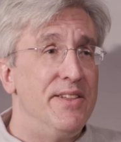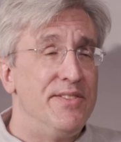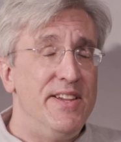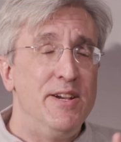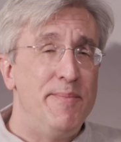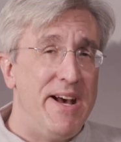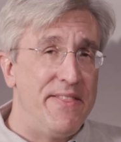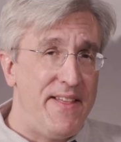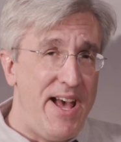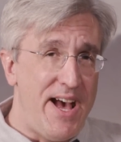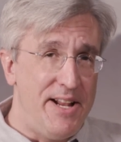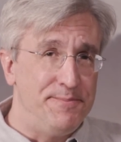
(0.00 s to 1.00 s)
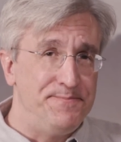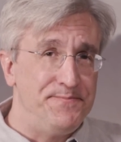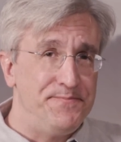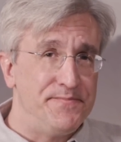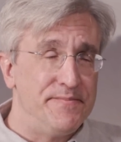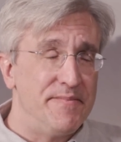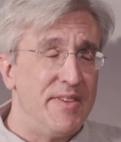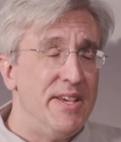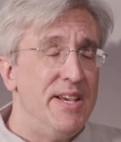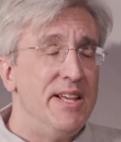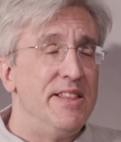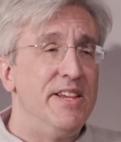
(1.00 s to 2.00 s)
Think about that.
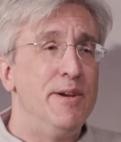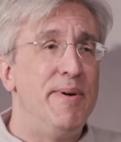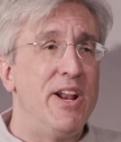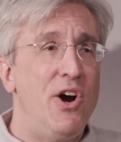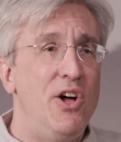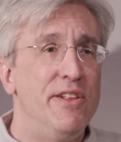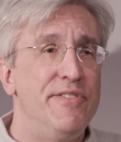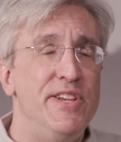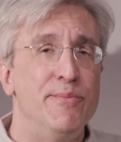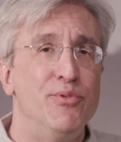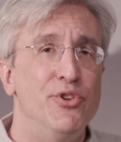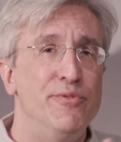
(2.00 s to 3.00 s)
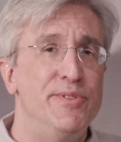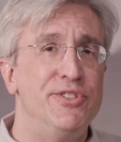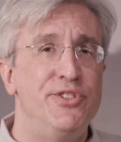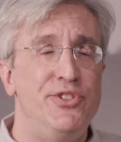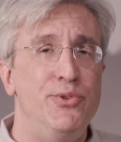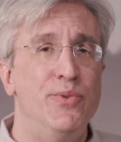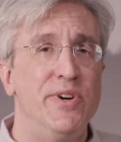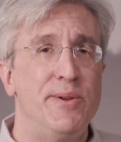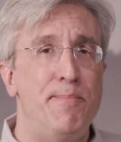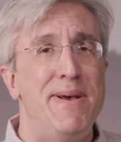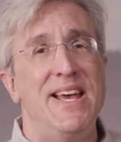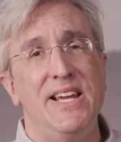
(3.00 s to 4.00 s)
Think about all of the improvements that you want to
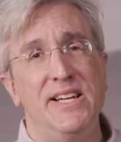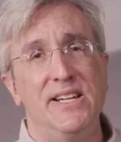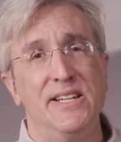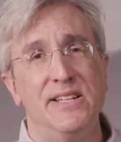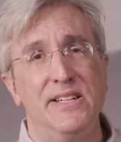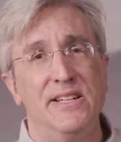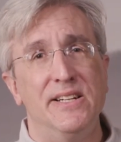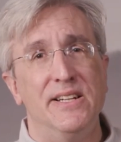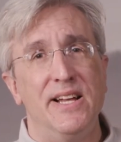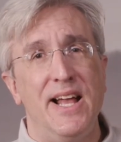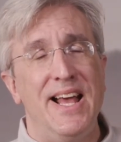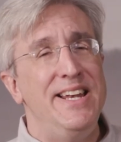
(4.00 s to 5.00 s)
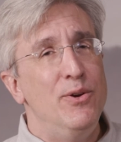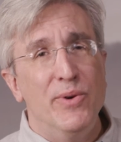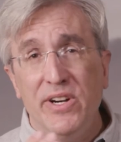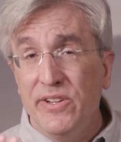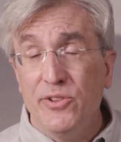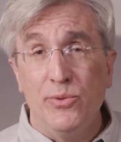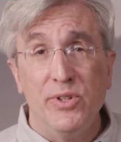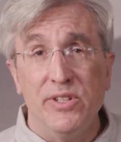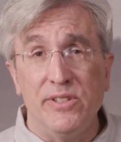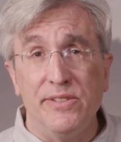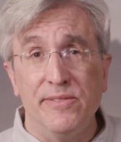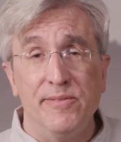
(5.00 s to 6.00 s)
make anywhere in the
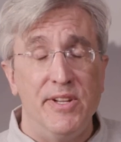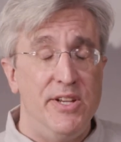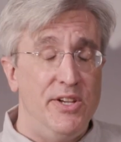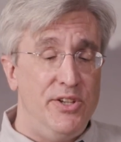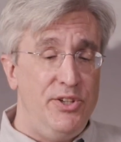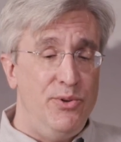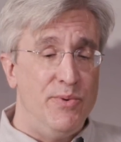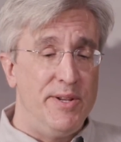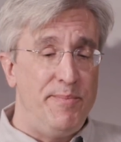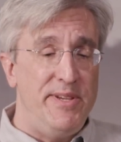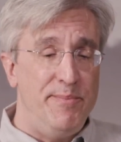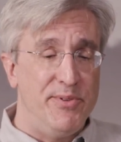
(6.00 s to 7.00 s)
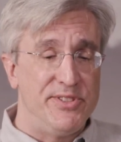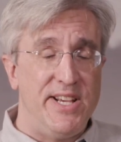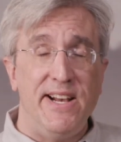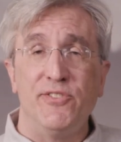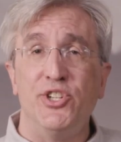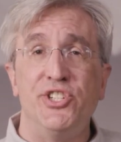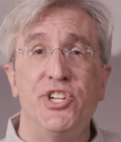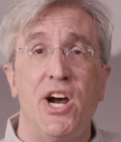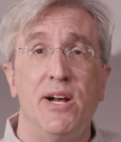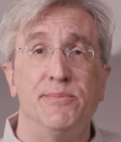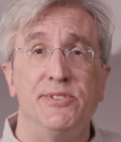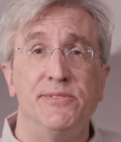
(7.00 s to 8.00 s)
world. You want people to have good
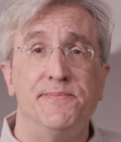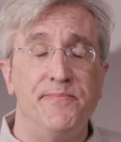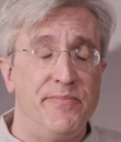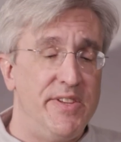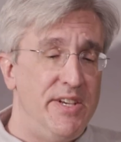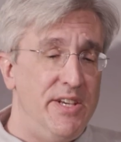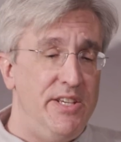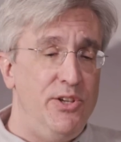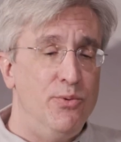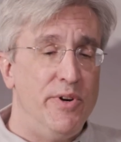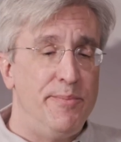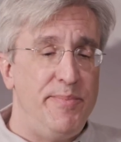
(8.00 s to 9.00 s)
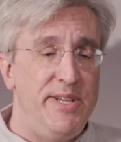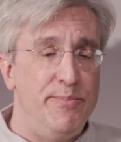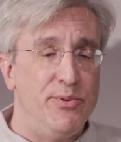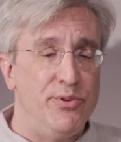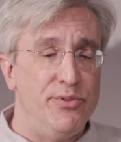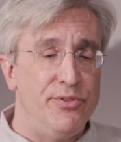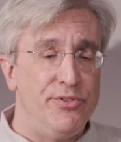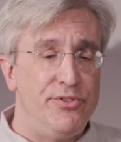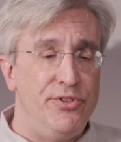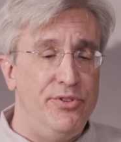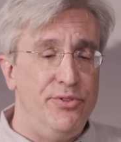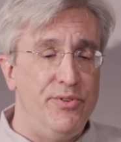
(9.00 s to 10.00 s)
jobs. You want people
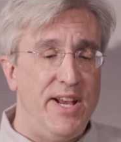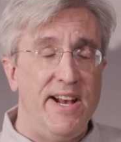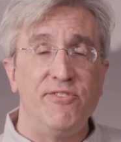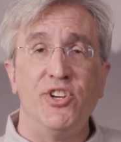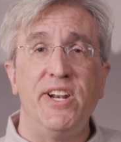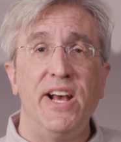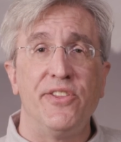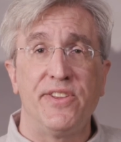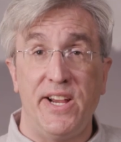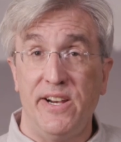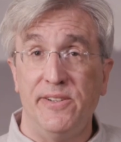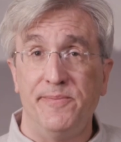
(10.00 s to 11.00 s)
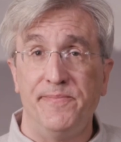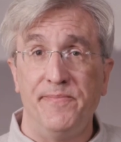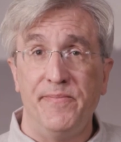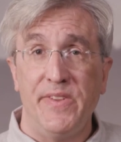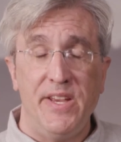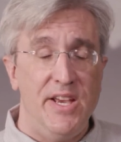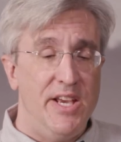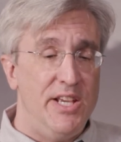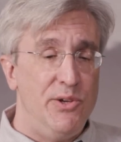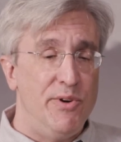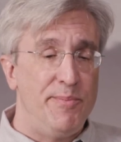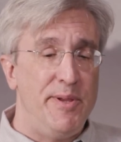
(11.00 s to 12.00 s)
to have good health care.
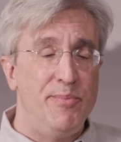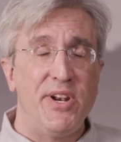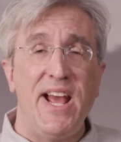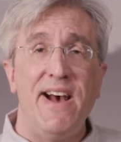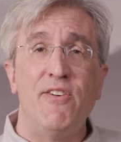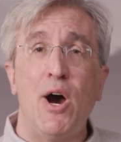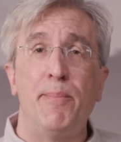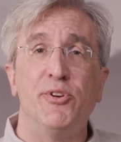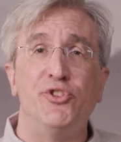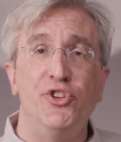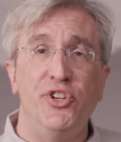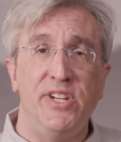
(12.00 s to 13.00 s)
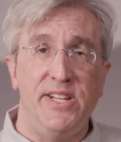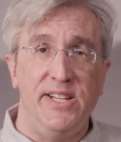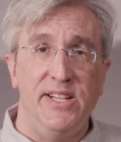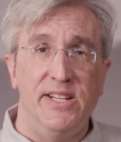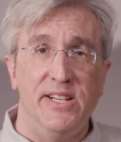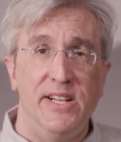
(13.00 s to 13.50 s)
You want people to have opportunity.